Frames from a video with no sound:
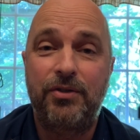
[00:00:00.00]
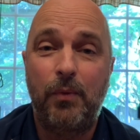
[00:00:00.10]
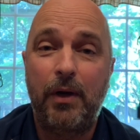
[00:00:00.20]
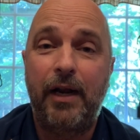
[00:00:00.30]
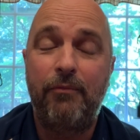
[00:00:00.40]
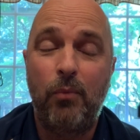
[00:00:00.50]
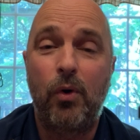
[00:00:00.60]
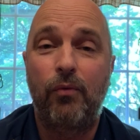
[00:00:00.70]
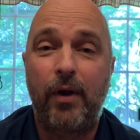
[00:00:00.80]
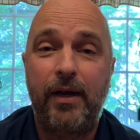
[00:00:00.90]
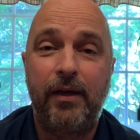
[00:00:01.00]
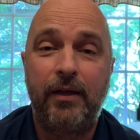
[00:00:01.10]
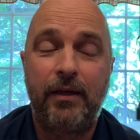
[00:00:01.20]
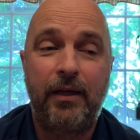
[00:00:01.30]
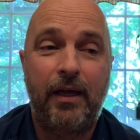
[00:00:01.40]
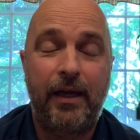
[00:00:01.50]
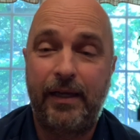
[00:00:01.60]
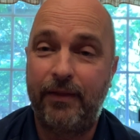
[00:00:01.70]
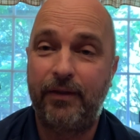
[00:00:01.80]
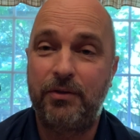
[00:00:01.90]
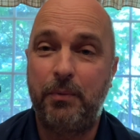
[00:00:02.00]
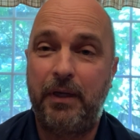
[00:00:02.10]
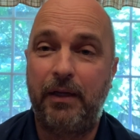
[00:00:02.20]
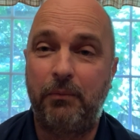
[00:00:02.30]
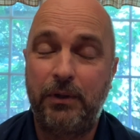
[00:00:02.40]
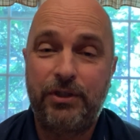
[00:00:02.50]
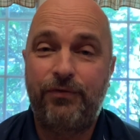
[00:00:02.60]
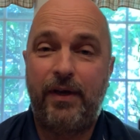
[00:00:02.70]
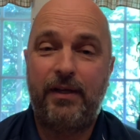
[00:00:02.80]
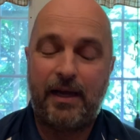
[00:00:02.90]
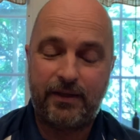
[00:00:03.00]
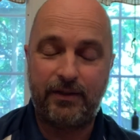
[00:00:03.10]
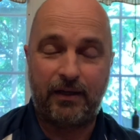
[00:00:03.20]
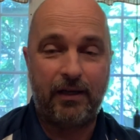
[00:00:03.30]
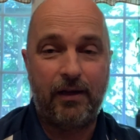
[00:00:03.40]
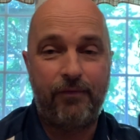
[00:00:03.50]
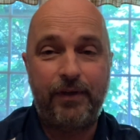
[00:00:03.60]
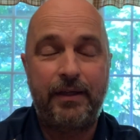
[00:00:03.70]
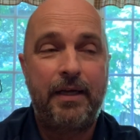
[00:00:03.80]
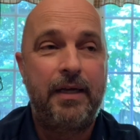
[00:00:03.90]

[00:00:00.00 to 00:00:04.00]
So I'm gonna have more to write again this weekend, which is fantastic. I love it.